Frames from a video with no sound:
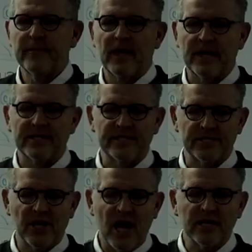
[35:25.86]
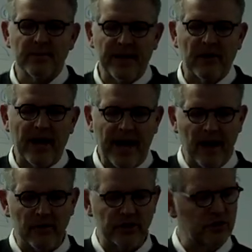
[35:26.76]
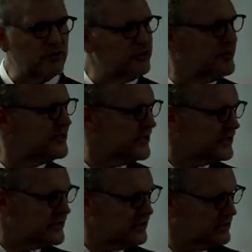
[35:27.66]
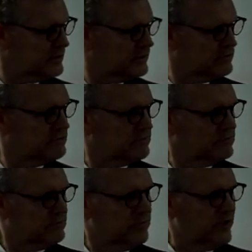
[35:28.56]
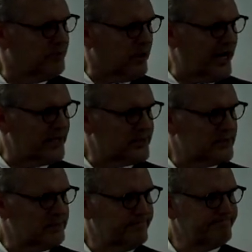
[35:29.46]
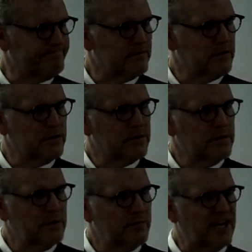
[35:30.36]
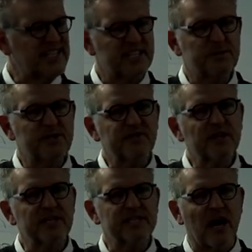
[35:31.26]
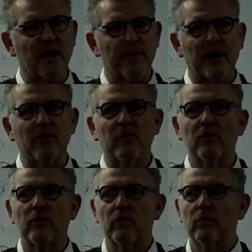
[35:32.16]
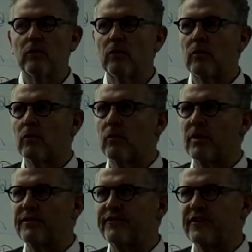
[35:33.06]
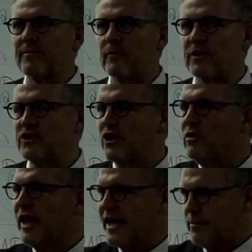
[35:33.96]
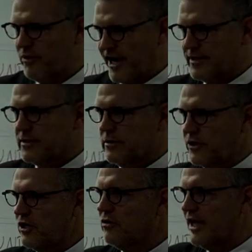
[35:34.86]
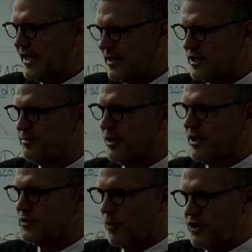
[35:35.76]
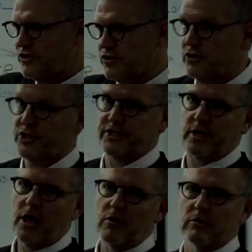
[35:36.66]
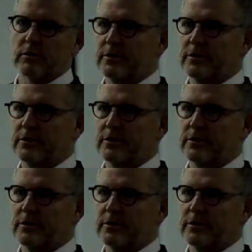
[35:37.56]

And I said, talk about how you do business with brands. But I said, specifically talk about when, some, when you don't like a brand or you don't like an experience, what do you do? She said, Oh,